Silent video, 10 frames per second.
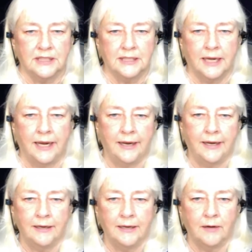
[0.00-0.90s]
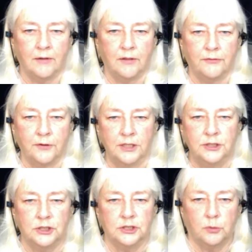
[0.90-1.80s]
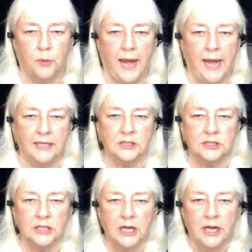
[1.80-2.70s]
and the furniture's arranged